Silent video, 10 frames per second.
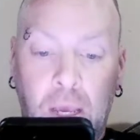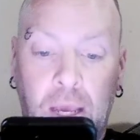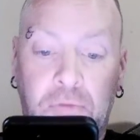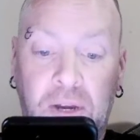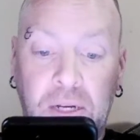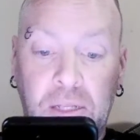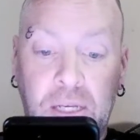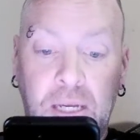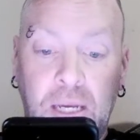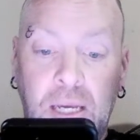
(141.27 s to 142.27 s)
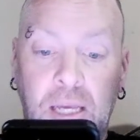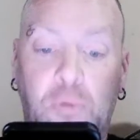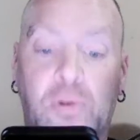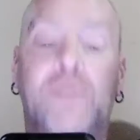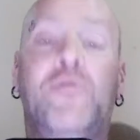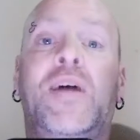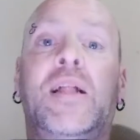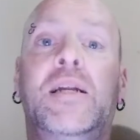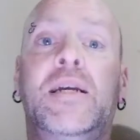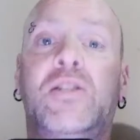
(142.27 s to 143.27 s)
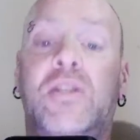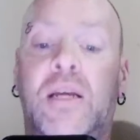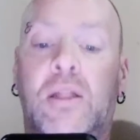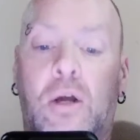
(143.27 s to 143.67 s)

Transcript: And finally, it will invalidate state